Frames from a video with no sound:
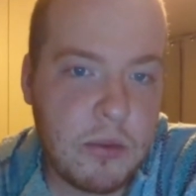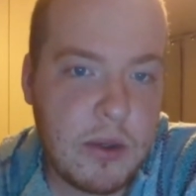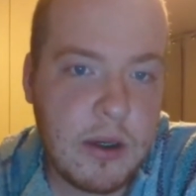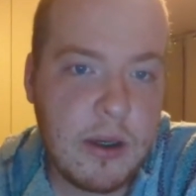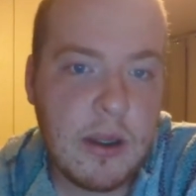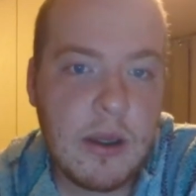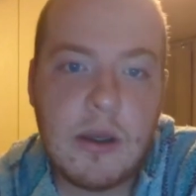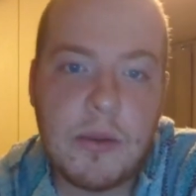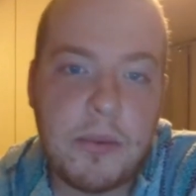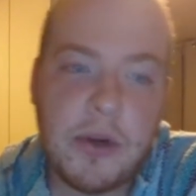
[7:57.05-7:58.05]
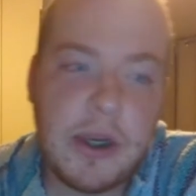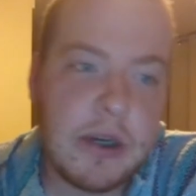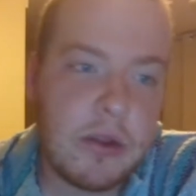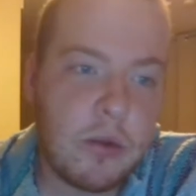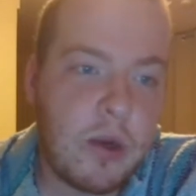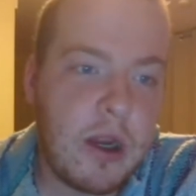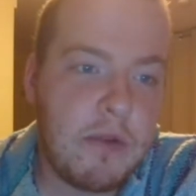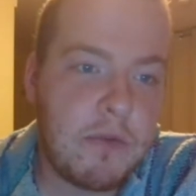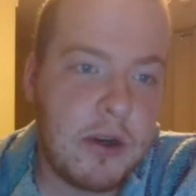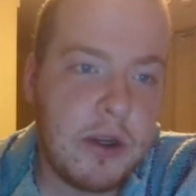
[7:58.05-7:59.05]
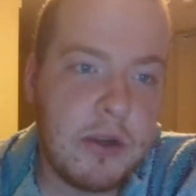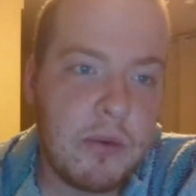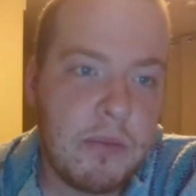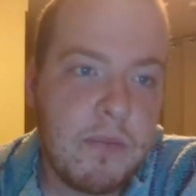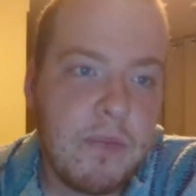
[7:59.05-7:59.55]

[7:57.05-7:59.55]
one to point out the way for you.